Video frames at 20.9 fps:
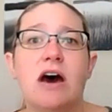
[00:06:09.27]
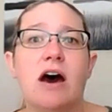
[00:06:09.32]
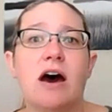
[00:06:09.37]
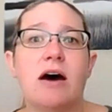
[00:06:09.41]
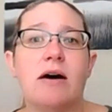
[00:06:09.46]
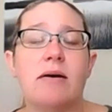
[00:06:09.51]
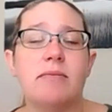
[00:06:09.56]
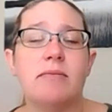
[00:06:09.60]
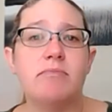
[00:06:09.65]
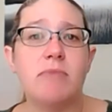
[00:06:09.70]

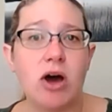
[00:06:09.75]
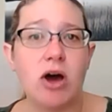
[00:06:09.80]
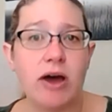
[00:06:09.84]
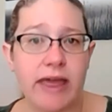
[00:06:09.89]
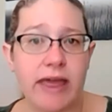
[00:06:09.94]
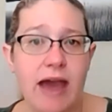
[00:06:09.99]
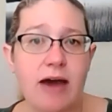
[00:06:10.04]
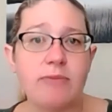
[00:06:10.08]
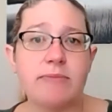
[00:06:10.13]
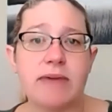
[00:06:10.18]

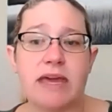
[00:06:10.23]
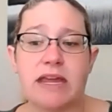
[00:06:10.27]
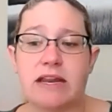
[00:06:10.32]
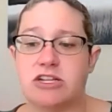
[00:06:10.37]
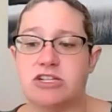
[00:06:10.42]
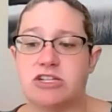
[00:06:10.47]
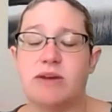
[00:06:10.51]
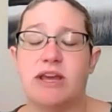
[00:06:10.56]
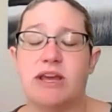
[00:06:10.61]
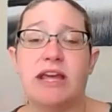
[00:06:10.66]
account
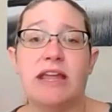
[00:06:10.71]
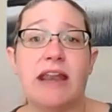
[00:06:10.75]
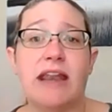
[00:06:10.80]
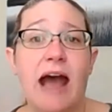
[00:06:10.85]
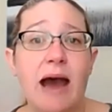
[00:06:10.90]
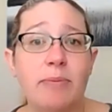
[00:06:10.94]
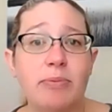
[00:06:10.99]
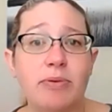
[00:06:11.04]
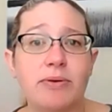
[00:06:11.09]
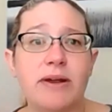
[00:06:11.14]
management, and
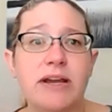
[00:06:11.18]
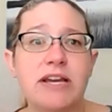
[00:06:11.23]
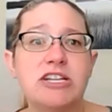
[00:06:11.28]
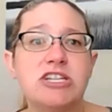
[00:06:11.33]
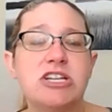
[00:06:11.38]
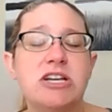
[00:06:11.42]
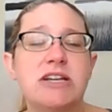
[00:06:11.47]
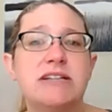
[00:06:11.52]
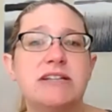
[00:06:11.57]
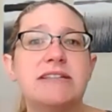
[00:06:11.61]

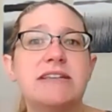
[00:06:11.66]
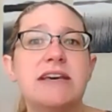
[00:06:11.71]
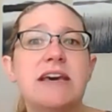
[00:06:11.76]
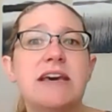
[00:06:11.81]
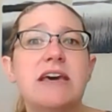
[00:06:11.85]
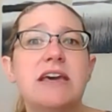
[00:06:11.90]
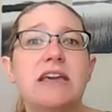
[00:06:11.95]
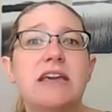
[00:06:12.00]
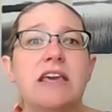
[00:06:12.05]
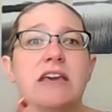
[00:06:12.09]
operations,
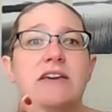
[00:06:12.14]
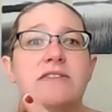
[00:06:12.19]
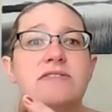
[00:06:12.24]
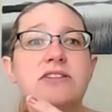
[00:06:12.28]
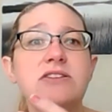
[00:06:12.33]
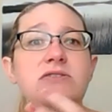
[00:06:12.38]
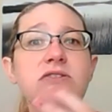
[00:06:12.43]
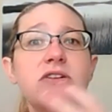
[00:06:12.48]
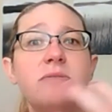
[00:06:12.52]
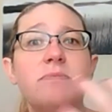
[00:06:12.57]
gives
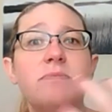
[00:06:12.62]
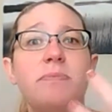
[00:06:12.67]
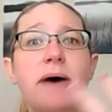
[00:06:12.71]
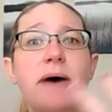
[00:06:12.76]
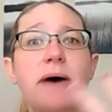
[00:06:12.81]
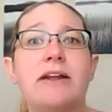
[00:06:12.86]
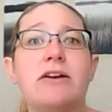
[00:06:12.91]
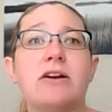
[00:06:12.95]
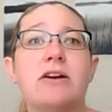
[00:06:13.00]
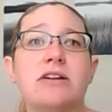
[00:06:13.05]
you a
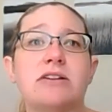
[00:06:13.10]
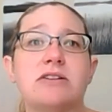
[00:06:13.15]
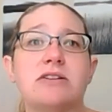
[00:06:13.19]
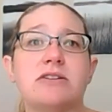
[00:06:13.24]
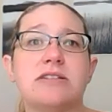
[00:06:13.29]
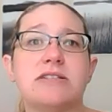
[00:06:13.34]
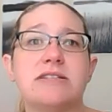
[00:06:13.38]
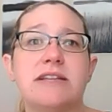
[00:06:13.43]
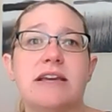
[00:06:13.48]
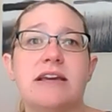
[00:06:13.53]
better
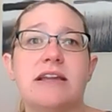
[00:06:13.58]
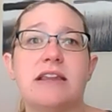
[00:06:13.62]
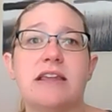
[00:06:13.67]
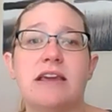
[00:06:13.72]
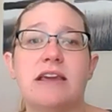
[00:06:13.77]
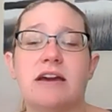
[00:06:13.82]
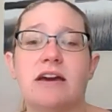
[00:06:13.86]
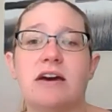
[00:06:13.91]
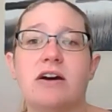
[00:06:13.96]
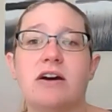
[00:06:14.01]

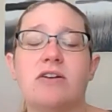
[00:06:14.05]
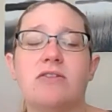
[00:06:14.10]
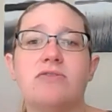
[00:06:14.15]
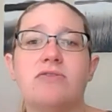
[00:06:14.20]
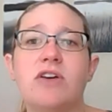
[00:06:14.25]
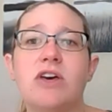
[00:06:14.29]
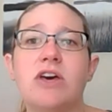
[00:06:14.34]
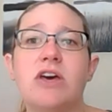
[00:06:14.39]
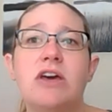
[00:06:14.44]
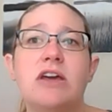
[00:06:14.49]
understanding of
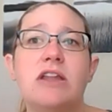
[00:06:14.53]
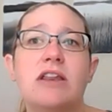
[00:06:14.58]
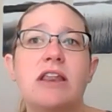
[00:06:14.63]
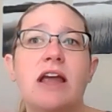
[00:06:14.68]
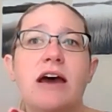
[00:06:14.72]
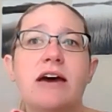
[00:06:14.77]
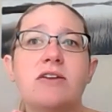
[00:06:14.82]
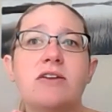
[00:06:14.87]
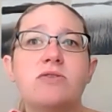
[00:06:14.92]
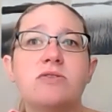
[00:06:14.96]

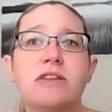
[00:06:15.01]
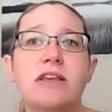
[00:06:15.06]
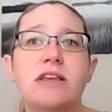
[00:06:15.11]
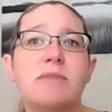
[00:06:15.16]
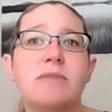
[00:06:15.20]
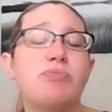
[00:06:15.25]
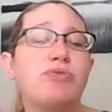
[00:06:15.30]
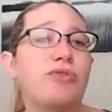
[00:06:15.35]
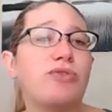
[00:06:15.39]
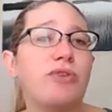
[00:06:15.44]
not
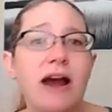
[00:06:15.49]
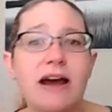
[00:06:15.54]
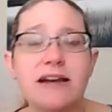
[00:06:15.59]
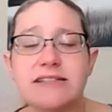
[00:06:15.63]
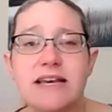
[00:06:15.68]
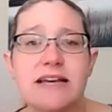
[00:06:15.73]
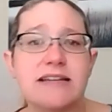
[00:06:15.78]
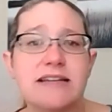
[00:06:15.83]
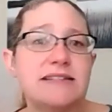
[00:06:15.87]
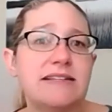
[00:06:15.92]
only
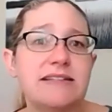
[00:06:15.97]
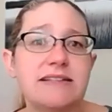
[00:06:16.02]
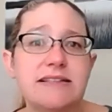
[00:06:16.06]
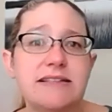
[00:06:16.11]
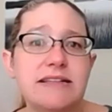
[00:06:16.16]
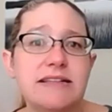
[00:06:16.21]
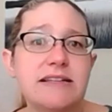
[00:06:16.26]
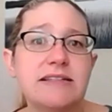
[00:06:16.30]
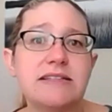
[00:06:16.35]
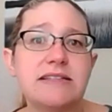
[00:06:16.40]
process and
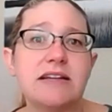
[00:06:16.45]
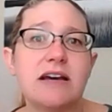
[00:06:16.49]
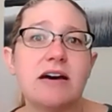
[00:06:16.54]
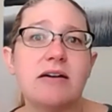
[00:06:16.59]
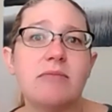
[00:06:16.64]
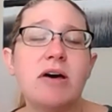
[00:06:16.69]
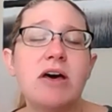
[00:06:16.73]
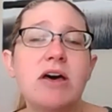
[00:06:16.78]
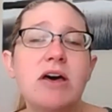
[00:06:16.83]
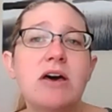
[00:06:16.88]

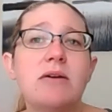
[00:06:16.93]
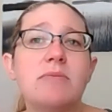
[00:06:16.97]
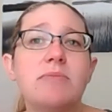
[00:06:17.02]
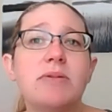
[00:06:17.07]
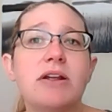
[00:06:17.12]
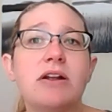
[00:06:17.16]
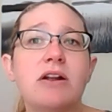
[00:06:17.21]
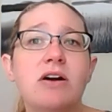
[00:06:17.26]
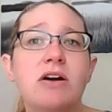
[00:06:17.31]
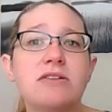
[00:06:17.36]
system,
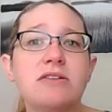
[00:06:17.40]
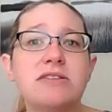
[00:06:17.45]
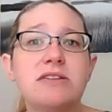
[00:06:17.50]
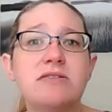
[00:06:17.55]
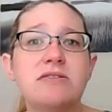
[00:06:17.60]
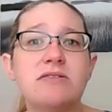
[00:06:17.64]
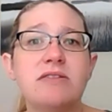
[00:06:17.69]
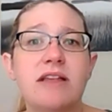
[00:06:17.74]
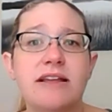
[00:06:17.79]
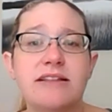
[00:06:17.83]
but it
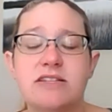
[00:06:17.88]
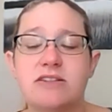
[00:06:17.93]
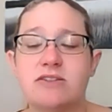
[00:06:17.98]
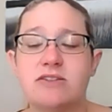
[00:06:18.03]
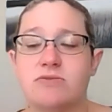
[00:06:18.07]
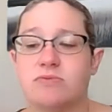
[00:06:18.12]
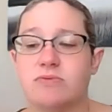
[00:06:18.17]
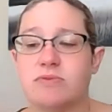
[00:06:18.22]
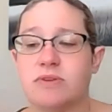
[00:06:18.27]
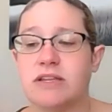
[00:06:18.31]
also lets
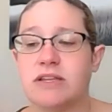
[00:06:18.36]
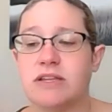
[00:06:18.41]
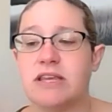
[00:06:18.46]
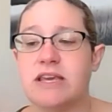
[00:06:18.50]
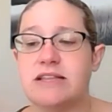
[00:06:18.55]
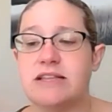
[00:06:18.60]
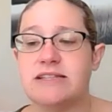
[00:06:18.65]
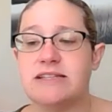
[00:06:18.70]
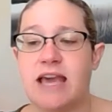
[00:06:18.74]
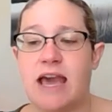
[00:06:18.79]
you
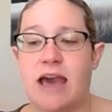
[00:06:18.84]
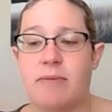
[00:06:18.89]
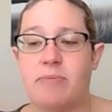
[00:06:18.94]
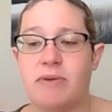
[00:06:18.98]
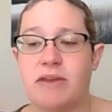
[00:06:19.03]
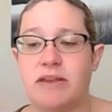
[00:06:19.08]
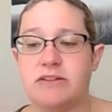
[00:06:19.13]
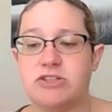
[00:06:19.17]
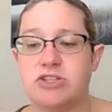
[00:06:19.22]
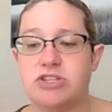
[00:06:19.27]
really tap
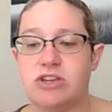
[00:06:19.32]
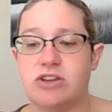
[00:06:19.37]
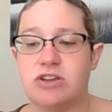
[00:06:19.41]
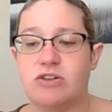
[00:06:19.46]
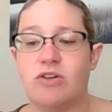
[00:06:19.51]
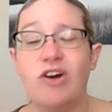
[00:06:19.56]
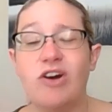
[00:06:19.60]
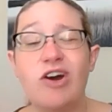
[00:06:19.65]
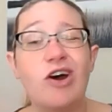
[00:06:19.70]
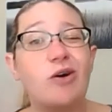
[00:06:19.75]

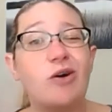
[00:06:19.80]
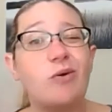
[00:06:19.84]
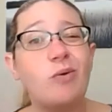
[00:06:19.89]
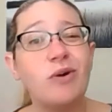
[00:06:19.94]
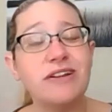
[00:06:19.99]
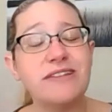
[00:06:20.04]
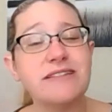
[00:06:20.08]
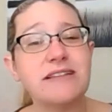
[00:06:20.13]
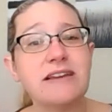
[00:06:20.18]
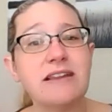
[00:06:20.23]
into
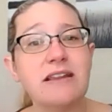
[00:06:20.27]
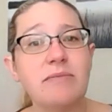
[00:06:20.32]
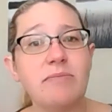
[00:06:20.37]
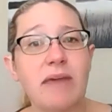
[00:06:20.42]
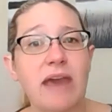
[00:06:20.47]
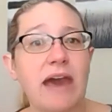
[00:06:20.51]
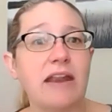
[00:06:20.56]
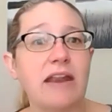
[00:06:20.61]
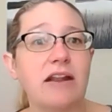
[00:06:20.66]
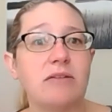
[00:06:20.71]
what's going to
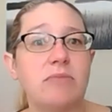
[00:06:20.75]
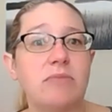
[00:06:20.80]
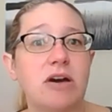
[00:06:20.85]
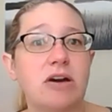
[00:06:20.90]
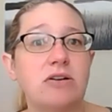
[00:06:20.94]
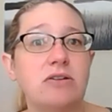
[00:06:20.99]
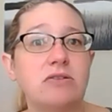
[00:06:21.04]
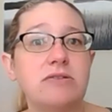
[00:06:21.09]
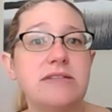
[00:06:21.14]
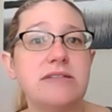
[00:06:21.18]
matter
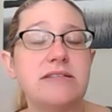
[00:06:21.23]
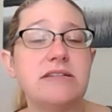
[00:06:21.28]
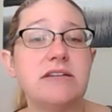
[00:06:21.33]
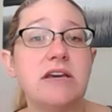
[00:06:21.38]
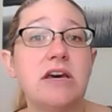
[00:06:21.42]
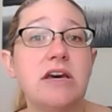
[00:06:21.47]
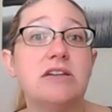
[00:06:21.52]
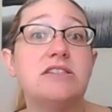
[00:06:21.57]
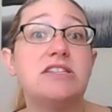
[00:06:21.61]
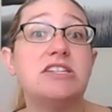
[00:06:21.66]
most
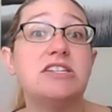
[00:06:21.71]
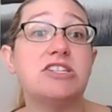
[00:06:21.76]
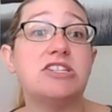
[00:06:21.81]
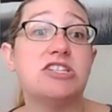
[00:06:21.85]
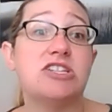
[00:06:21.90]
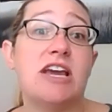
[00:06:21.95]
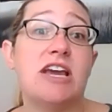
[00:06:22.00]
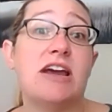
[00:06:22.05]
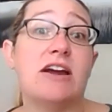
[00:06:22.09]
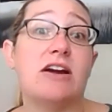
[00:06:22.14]
to
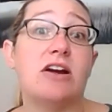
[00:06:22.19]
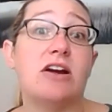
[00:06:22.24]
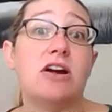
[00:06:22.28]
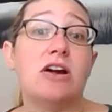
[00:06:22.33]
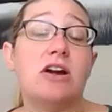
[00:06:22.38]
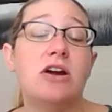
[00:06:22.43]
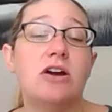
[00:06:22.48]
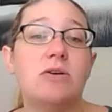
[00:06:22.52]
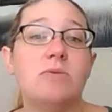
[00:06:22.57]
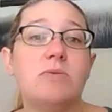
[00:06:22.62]

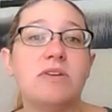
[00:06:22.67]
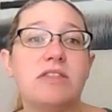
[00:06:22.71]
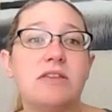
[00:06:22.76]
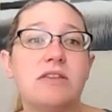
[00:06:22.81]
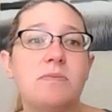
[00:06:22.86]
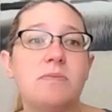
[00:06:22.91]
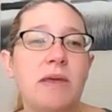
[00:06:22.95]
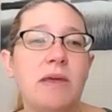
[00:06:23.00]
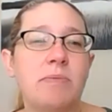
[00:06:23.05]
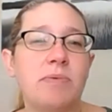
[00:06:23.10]
share with
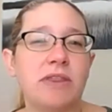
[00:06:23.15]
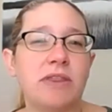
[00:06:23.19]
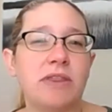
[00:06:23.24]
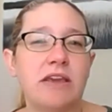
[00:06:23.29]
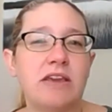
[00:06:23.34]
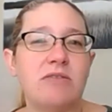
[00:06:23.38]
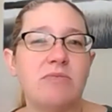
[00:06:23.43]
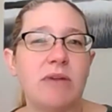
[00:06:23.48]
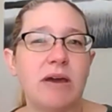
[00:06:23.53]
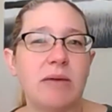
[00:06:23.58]
the people
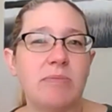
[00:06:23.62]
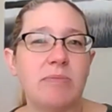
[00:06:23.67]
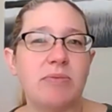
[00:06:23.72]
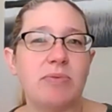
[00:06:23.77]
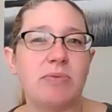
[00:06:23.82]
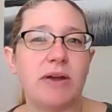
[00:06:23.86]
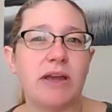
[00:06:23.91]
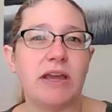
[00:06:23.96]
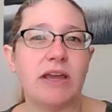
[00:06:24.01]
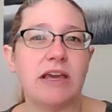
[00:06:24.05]
that you might be
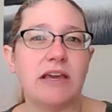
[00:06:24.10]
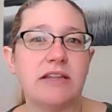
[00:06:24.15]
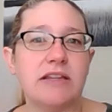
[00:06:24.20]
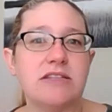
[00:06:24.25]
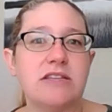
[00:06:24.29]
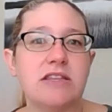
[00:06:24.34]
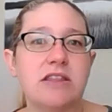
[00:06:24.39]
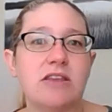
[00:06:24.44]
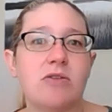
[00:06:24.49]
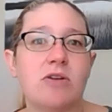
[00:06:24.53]
bringing
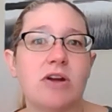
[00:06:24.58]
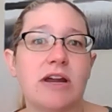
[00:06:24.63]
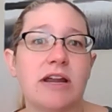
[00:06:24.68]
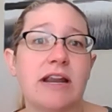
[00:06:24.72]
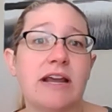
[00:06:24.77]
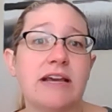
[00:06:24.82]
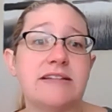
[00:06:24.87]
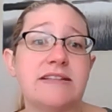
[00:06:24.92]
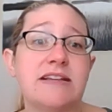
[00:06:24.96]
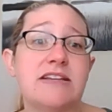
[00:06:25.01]
into the
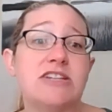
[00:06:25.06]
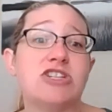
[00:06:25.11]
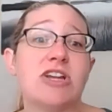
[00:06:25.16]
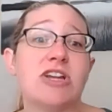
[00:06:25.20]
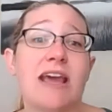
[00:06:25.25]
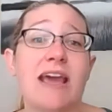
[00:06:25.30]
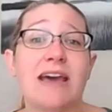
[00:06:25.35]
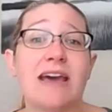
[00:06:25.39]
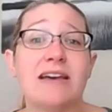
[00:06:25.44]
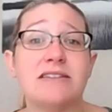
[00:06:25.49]

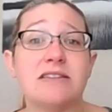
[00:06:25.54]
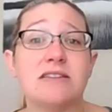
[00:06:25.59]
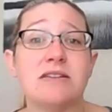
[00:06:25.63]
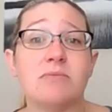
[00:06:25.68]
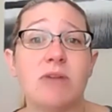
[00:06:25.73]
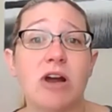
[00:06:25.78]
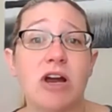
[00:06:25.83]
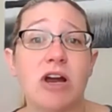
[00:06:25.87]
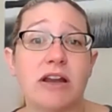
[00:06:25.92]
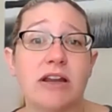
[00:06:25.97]
organization as their
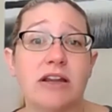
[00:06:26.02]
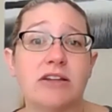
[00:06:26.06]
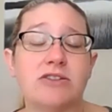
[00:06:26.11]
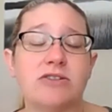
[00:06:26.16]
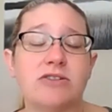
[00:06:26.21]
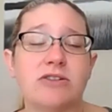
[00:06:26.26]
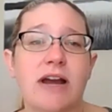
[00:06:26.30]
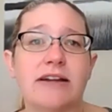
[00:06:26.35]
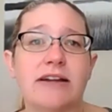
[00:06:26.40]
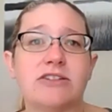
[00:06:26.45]
marketing
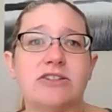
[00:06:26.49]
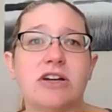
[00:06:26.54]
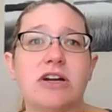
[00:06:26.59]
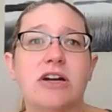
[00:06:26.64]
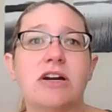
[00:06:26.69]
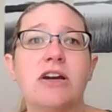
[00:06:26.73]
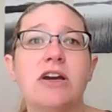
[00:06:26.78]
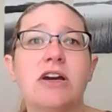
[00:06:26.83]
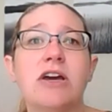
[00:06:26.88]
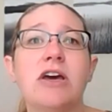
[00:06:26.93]
director.